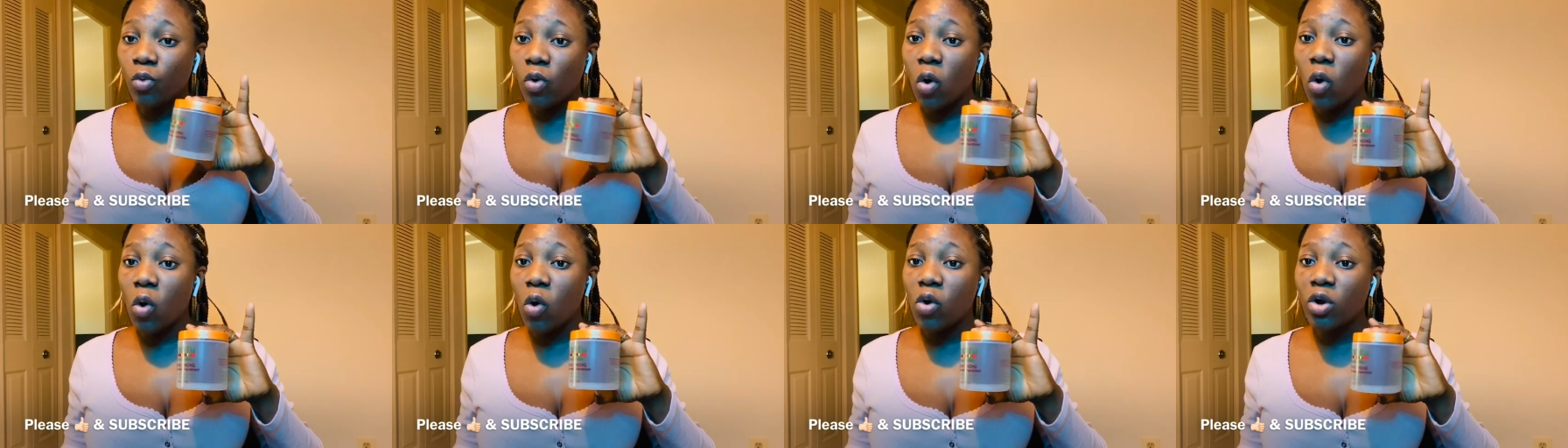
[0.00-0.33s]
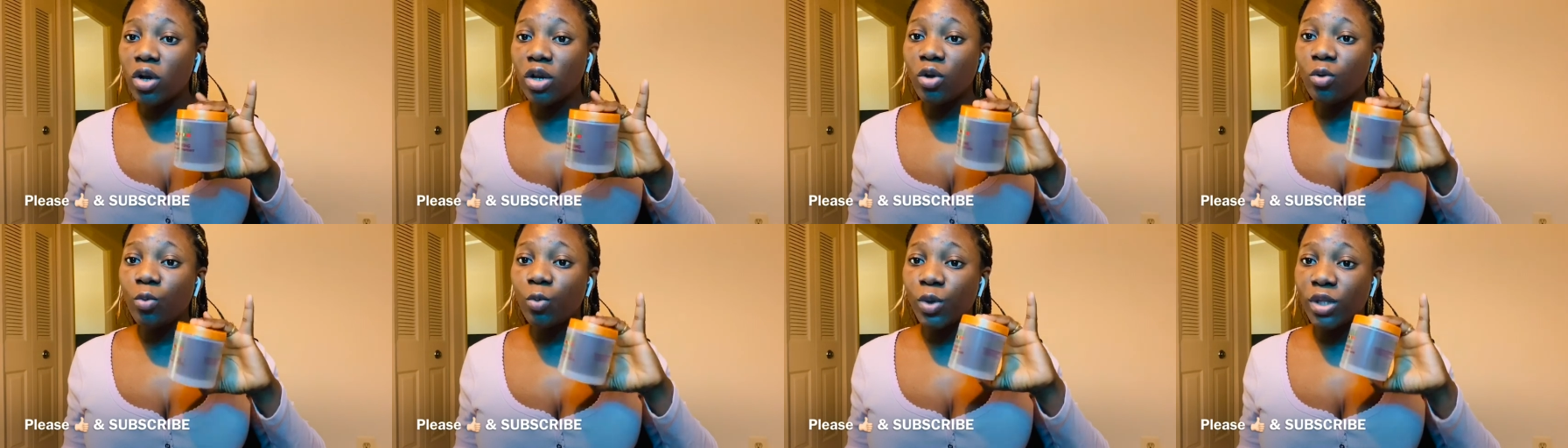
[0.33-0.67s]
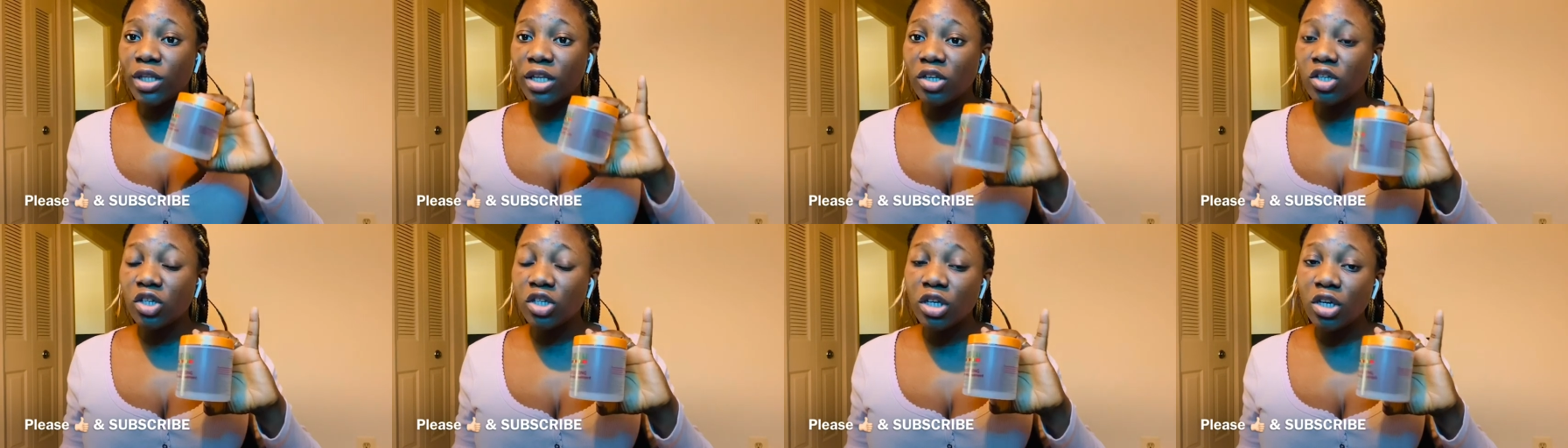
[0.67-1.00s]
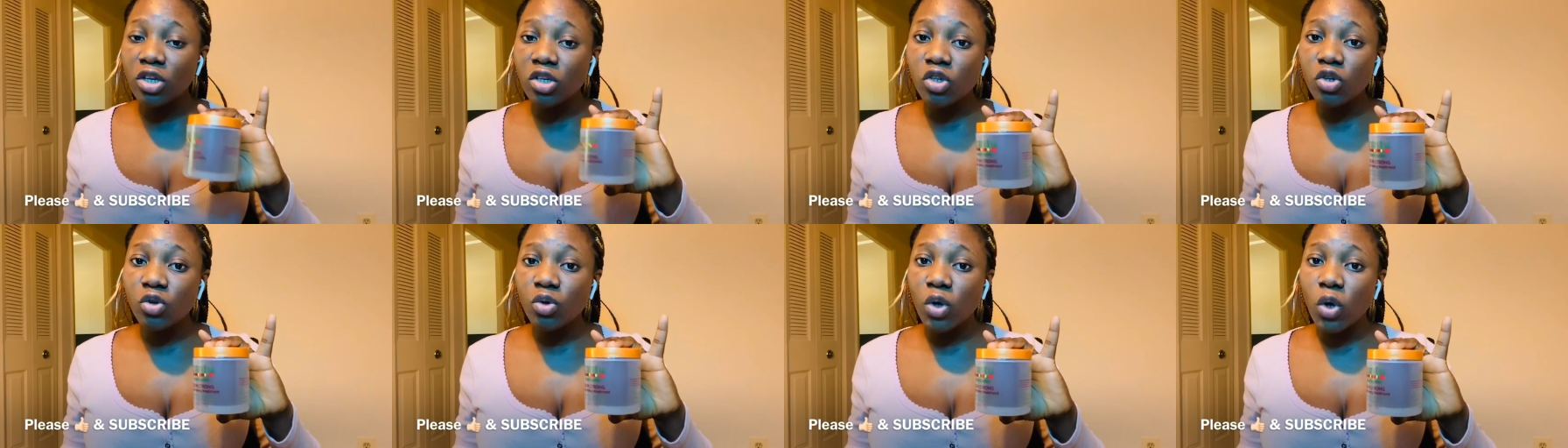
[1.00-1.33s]
honey with the tea
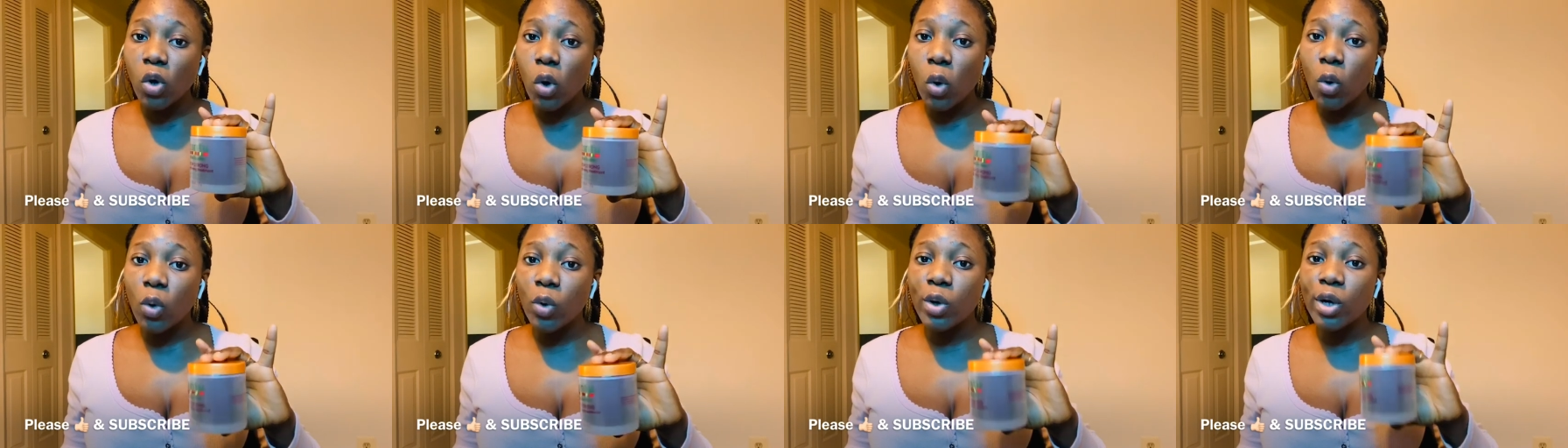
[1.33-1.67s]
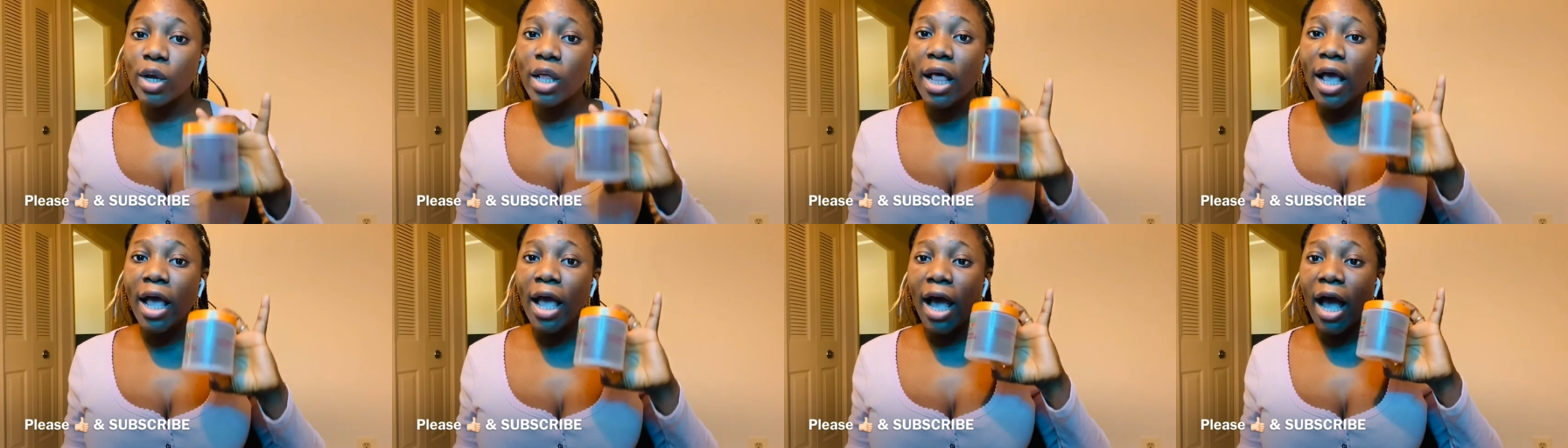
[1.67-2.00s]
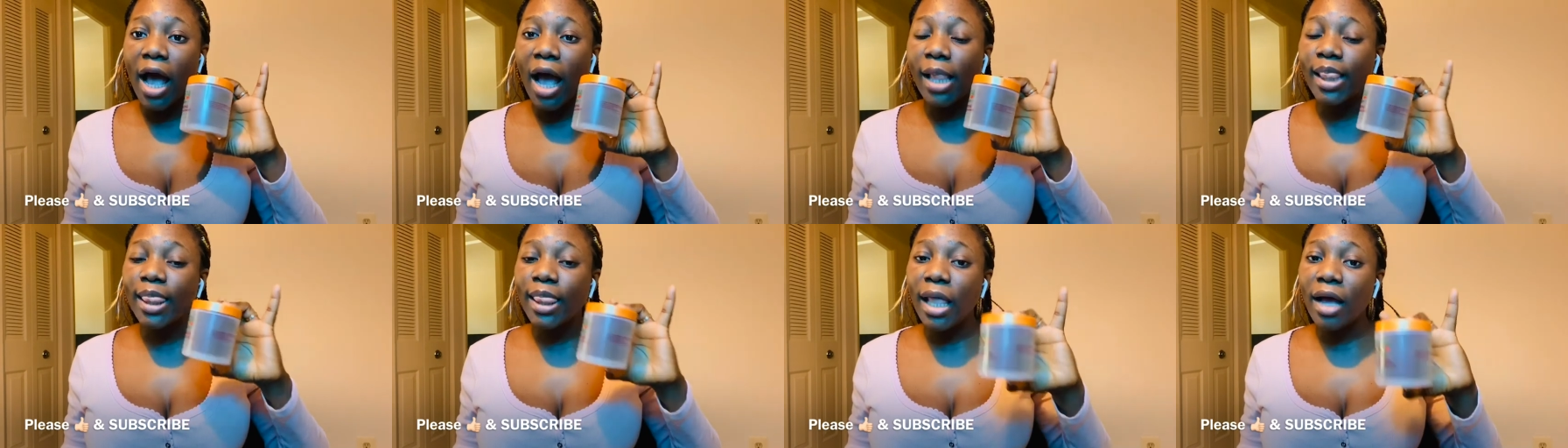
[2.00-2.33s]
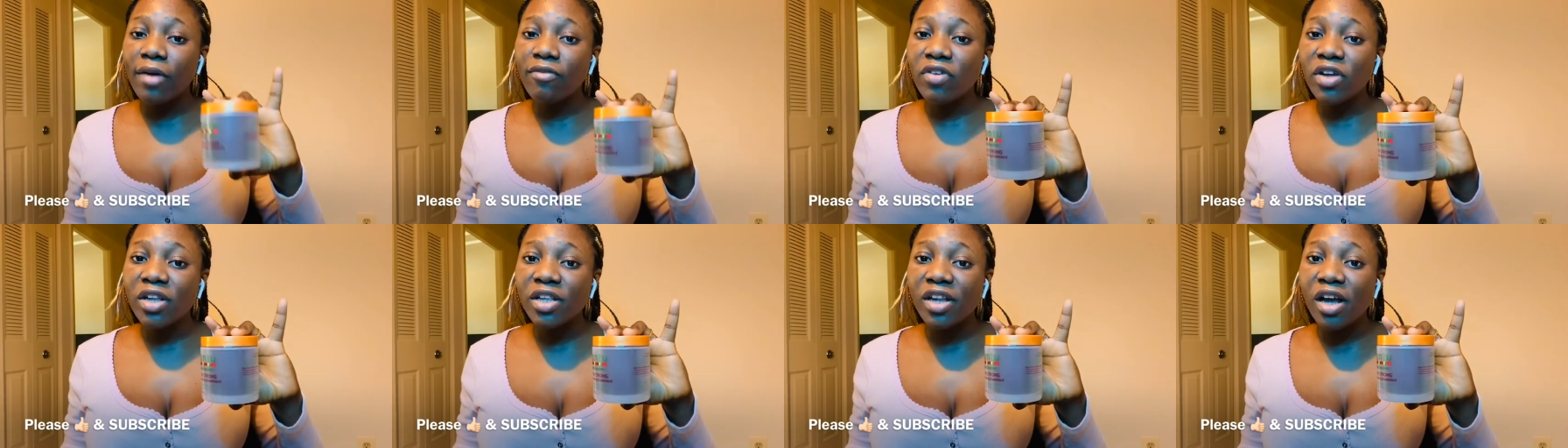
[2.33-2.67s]
tree oil and
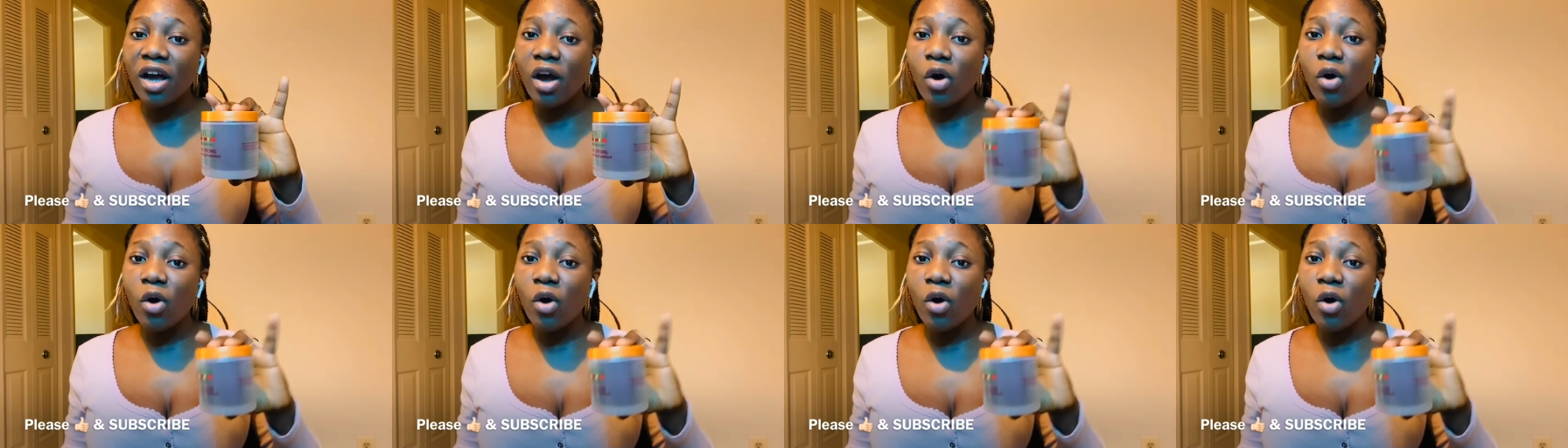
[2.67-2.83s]
lavender